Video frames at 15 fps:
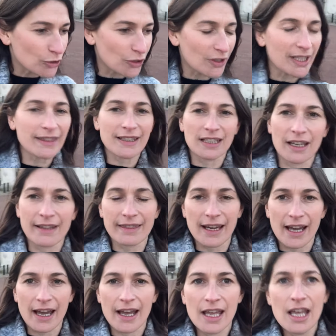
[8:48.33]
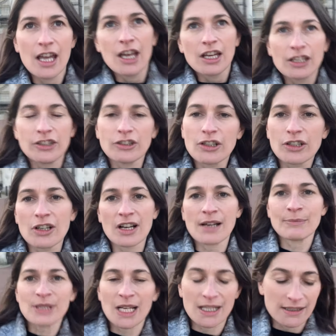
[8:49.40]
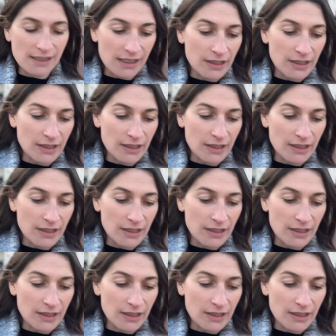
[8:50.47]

or anything like that, you cannot come to London